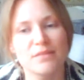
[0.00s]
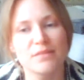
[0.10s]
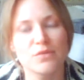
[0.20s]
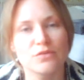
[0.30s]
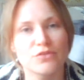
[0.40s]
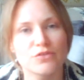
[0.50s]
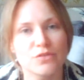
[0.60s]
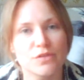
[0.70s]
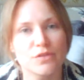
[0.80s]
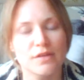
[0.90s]
not
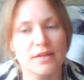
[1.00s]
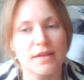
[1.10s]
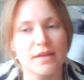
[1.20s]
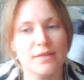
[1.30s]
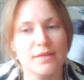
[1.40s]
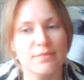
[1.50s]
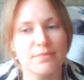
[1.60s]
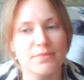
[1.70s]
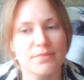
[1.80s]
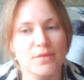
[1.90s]
sure
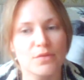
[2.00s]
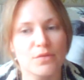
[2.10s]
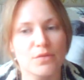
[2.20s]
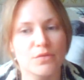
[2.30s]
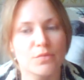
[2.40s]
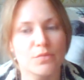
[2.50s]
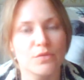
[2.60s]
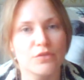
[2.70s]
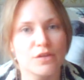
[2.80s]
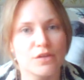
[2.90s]
who's
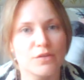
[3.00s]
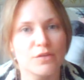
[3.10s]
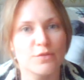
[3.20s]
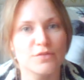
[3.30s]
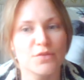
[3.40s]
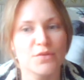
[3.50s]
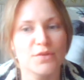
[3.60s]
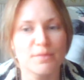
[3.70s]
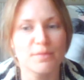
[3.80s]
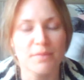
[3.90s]
watching and who's not,
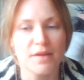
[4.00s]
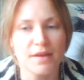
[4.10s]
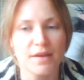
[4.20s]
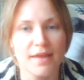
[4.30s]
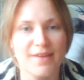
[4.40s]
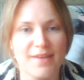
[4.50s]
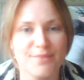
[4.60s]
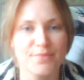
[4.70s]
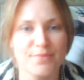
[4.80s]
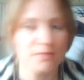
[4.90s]
but
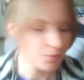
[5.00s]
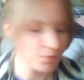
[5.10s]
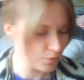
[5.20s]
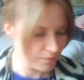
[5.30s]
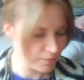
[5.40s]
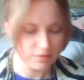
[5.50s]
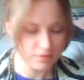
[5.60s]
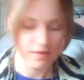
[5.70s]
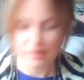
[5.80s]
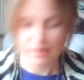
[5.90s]
I'm hoping
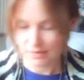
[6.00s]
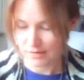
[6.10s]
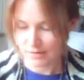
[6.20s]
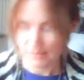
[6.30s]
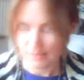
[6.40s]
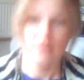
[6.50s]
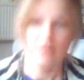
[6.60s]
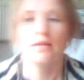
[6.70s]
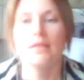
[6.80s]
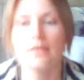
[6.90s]
that
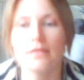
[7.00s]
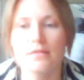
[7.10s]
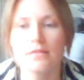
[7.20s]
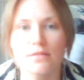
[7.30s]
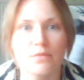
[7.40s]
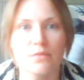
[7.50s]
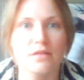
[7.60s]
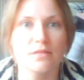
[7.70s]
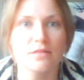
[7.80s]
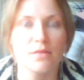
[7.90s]
some way,
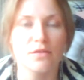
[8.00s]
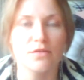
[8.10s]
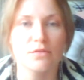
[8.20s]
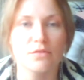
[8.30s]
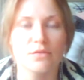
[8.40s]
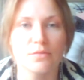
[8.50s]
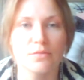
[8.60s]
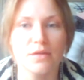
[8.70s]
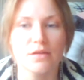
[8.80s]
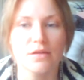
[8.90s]
somehow you're all going to be
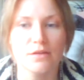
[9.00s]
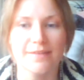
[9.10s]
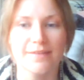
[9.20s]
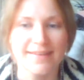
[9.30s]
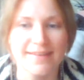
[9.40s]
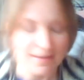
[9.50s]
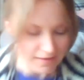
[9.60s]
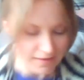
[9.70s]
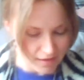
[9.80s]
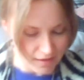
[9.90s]
here.
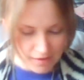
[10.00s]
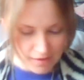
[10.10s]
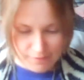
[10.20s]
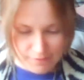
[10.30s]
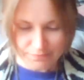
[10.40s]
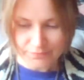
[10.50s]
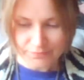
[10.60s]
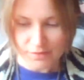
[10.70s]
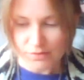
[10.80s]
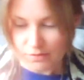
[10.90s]
Um,
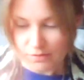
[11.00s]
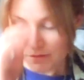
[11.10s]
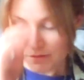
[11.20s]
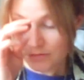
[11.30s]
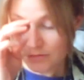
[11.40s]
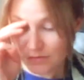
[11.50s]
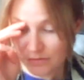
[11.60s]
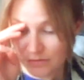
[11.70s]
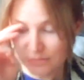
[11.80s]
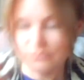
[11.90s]

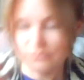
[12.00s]
so